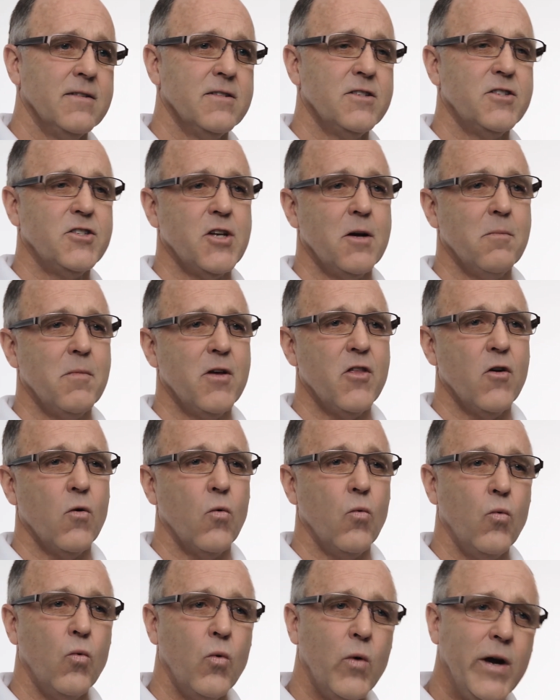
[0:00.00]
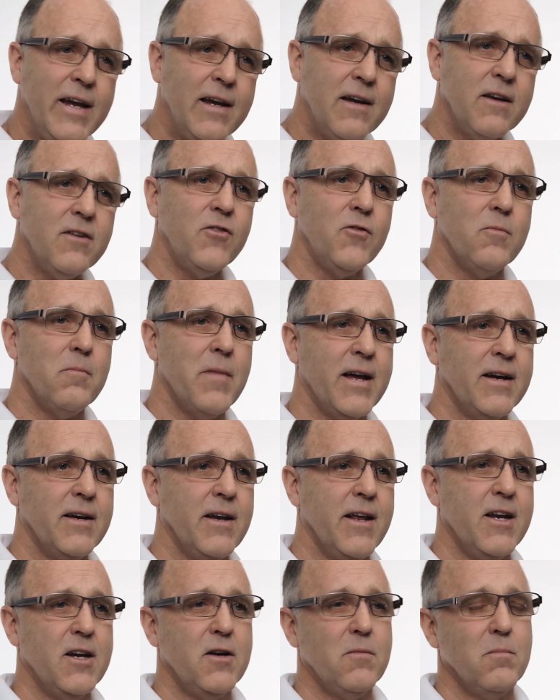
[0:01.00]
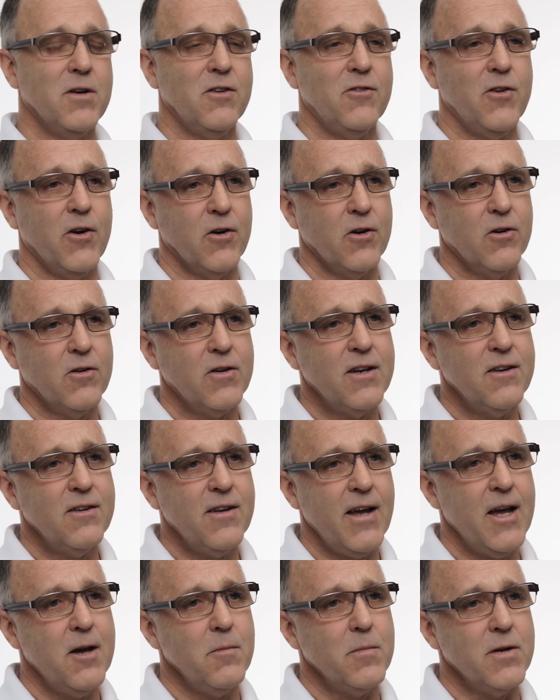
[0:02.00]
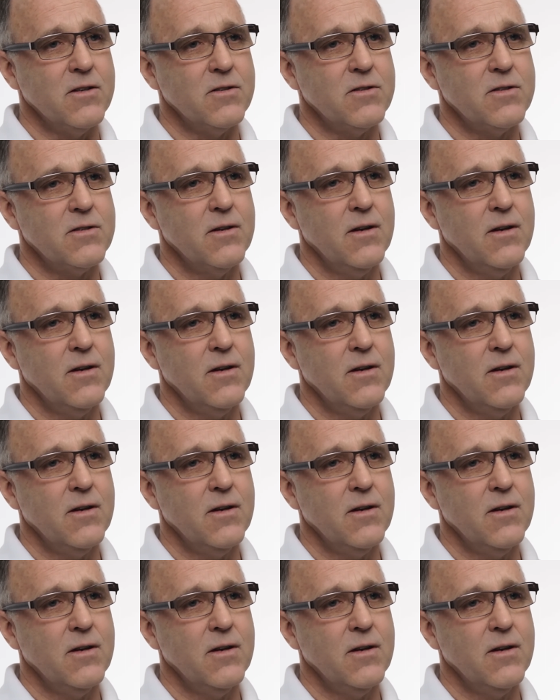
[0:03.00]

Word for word: some of the weakest magnetic material contaminants.